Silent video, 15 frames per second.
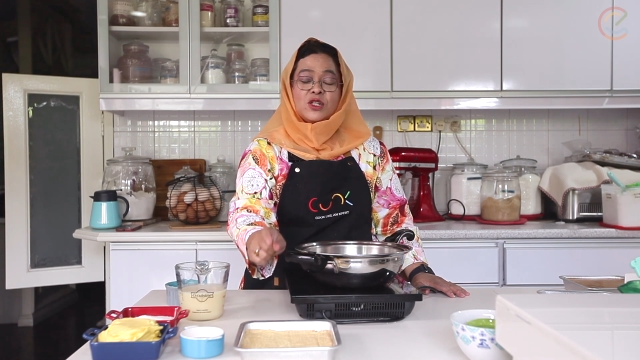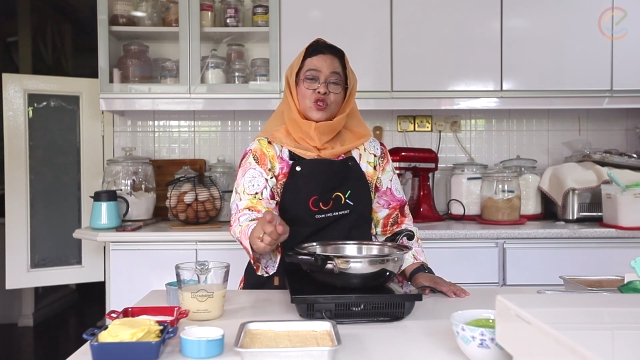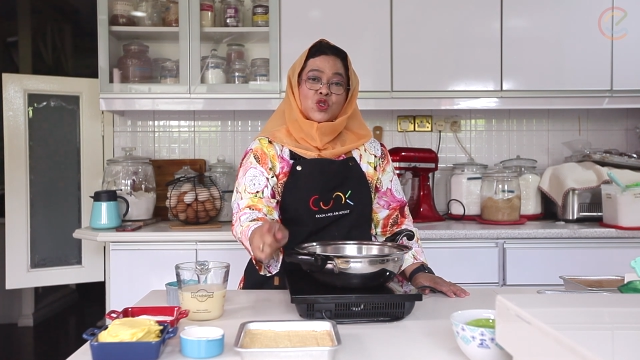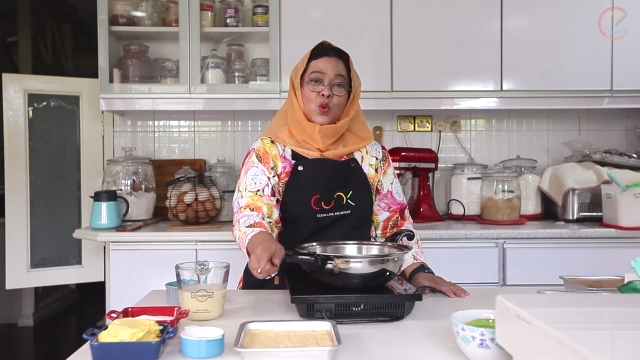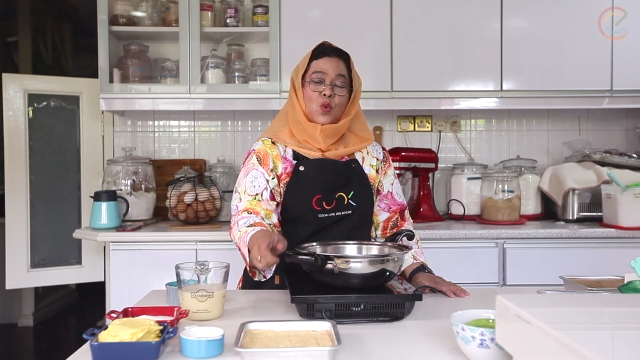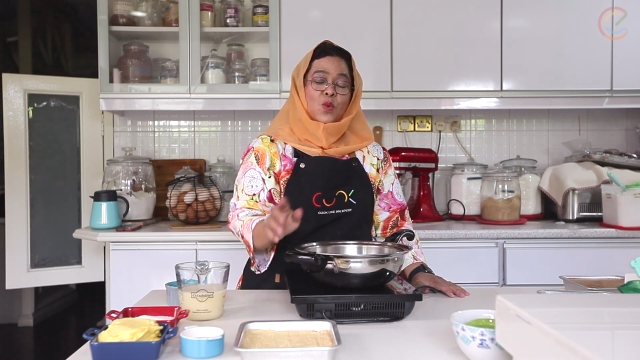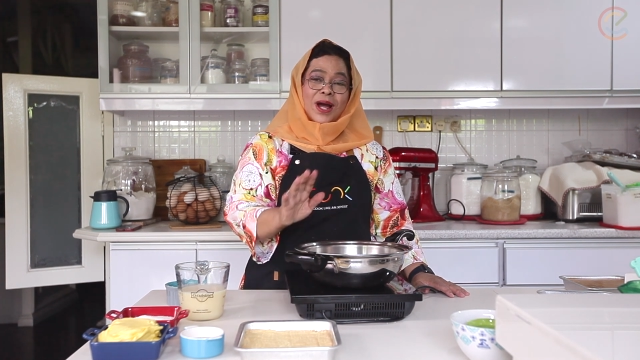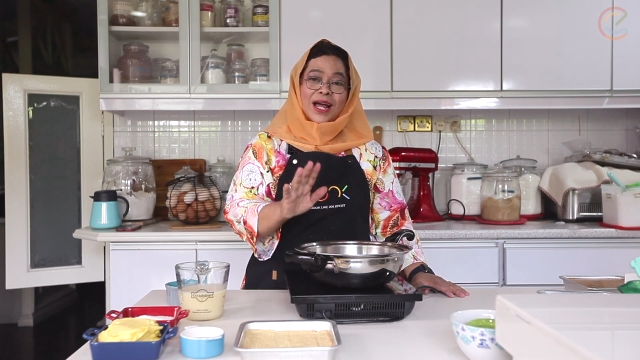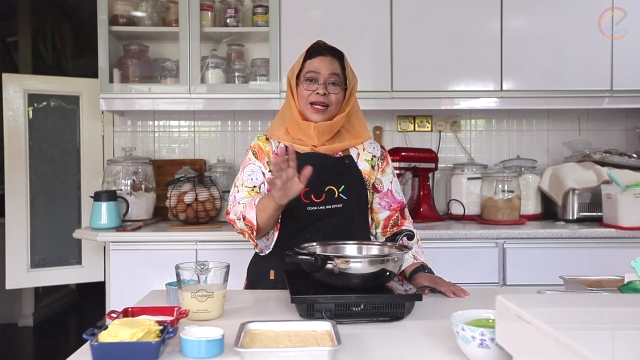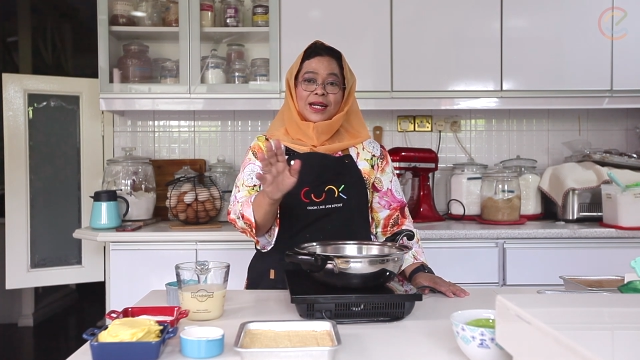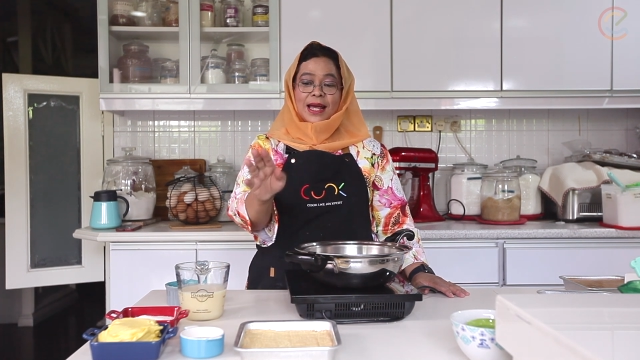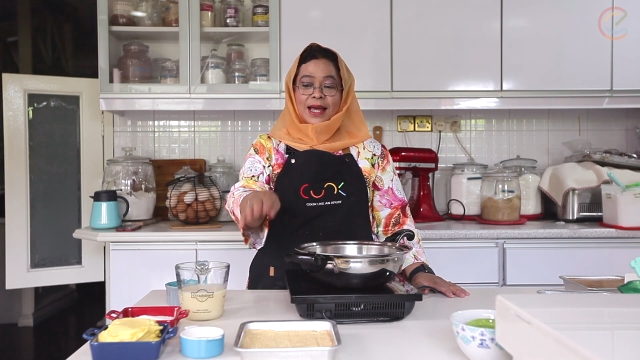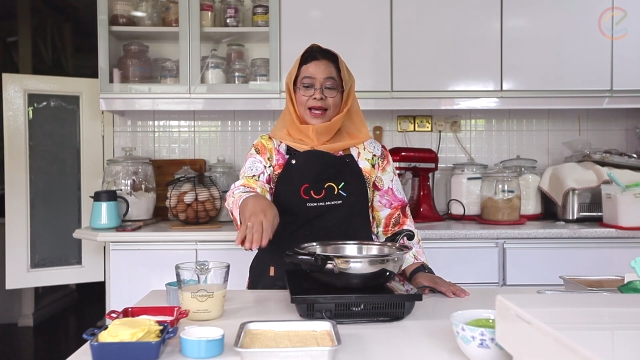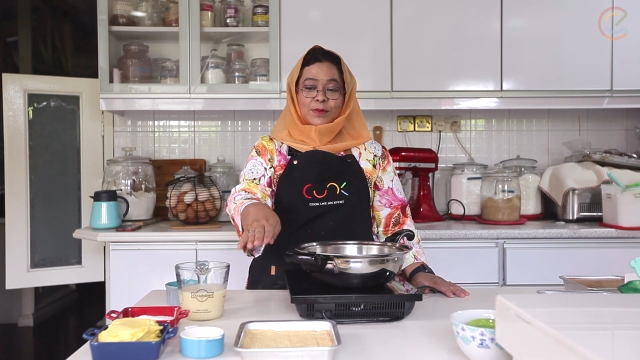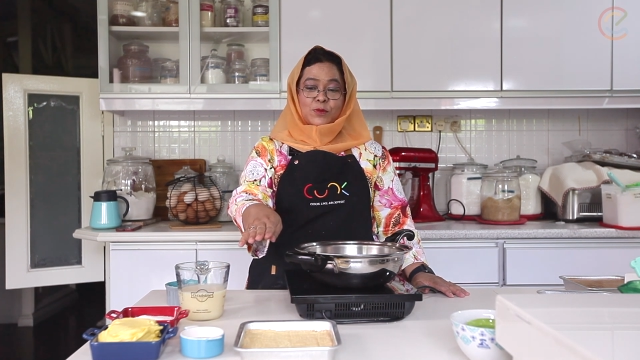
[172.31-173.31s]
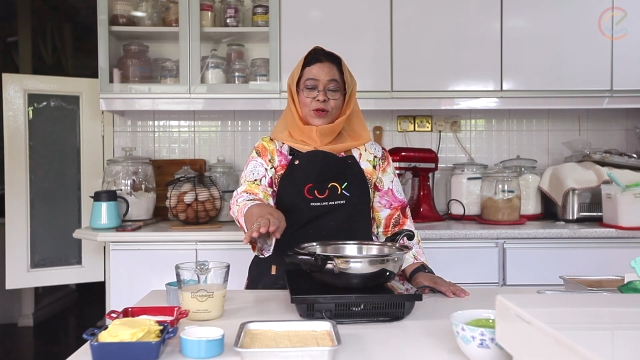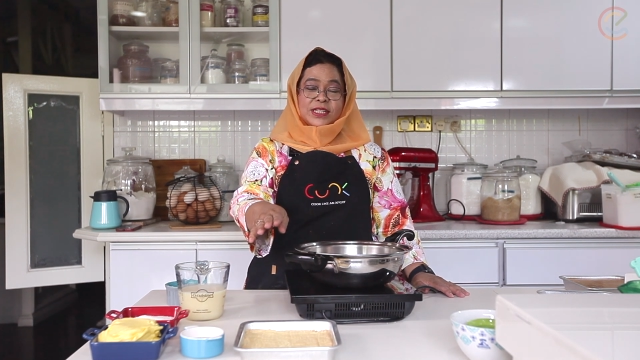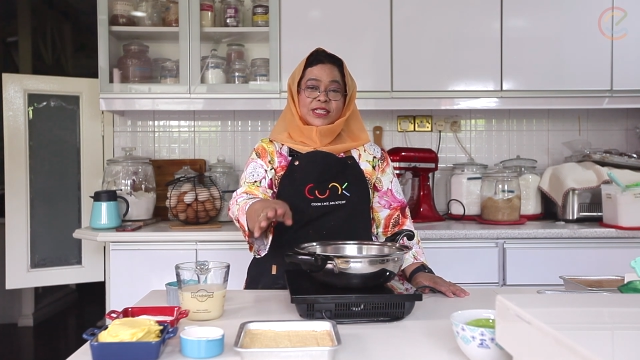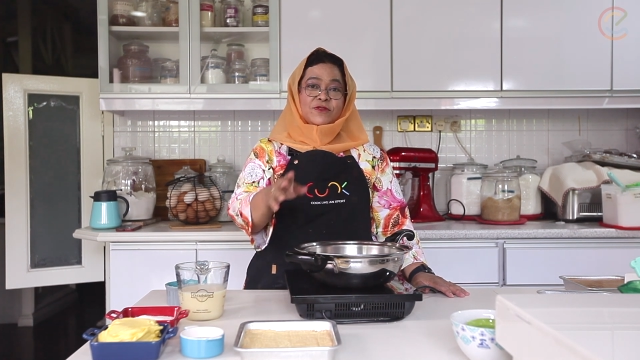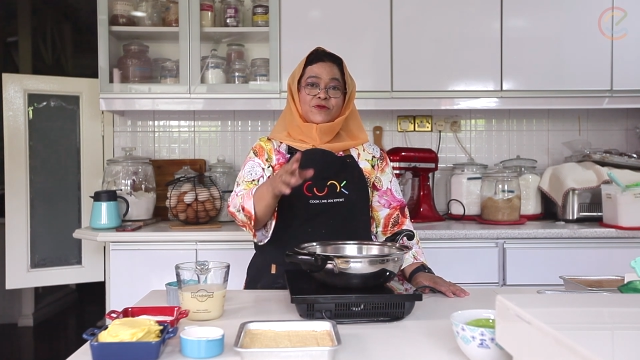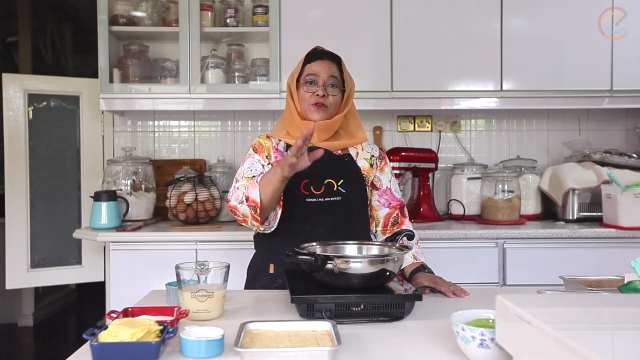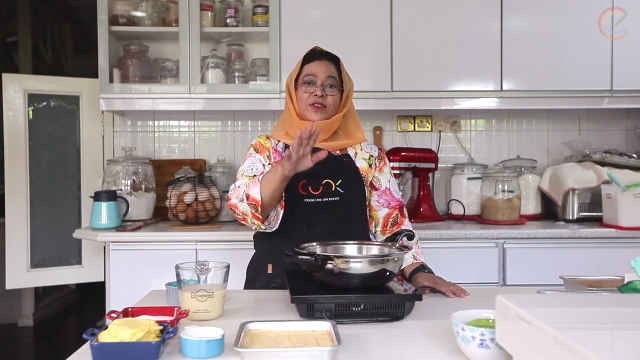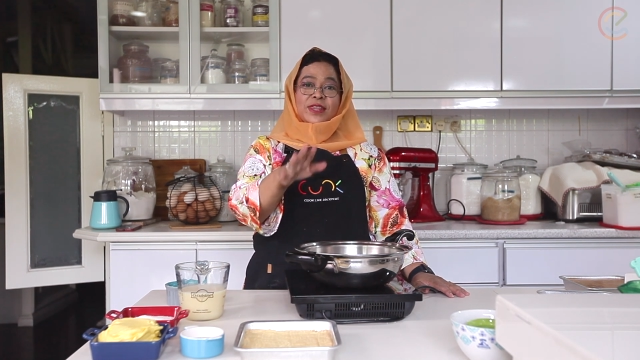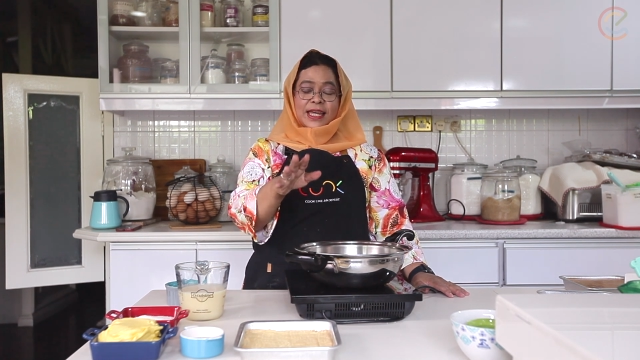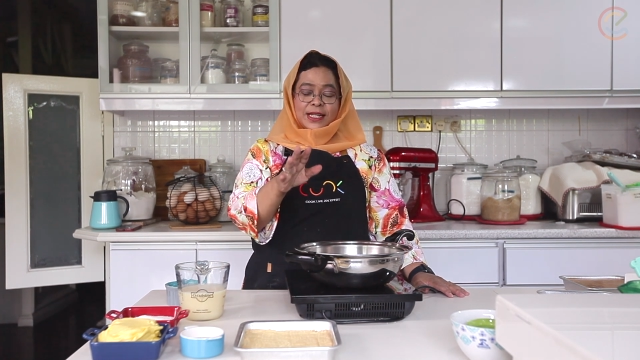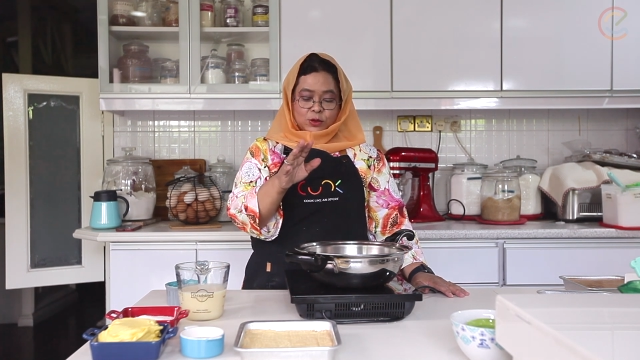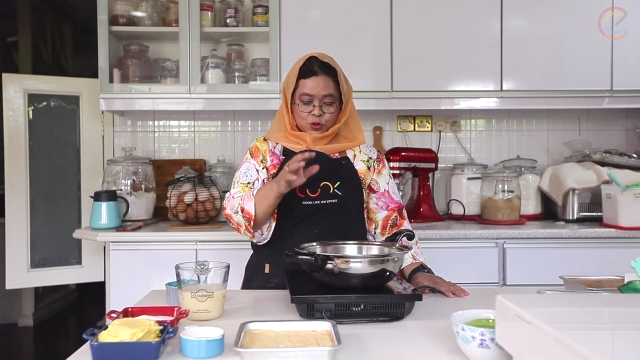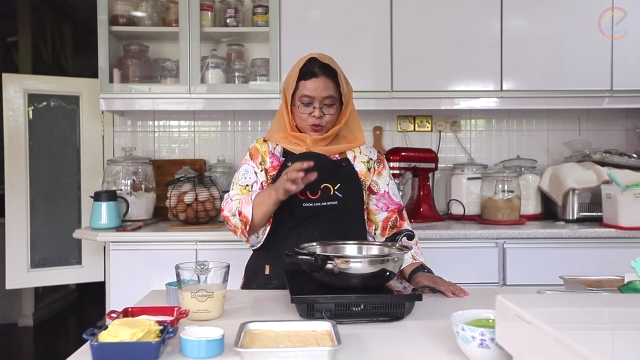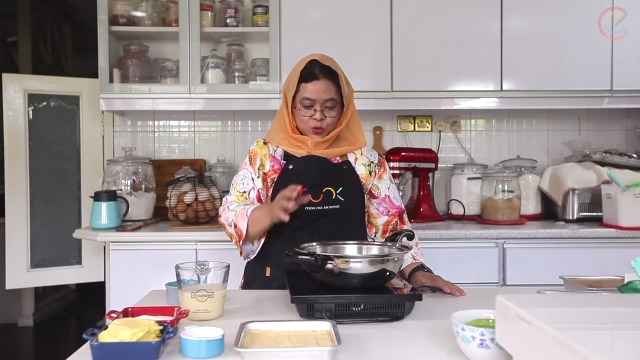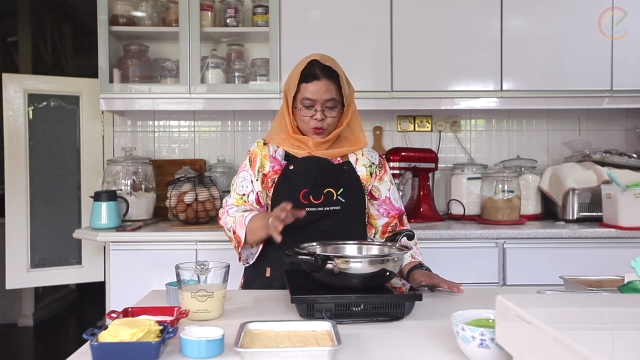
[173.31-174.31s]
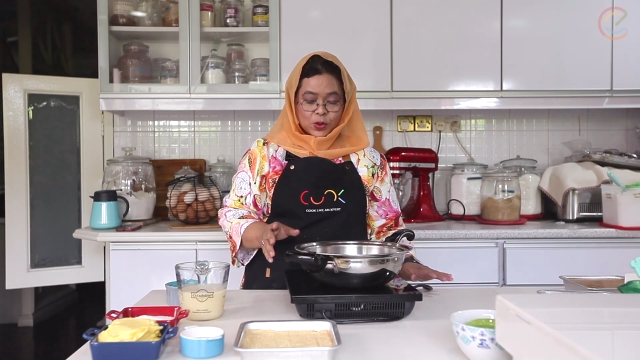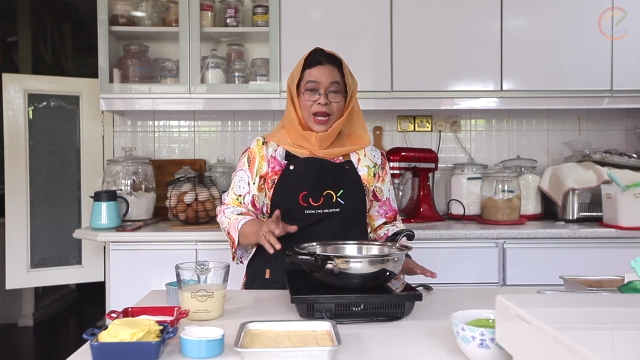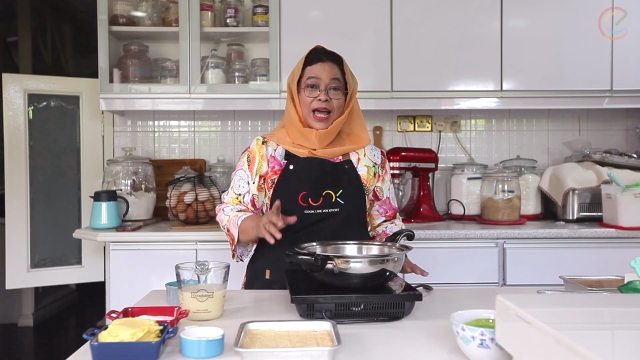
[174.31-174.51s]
So while I'm waiting for that to cool,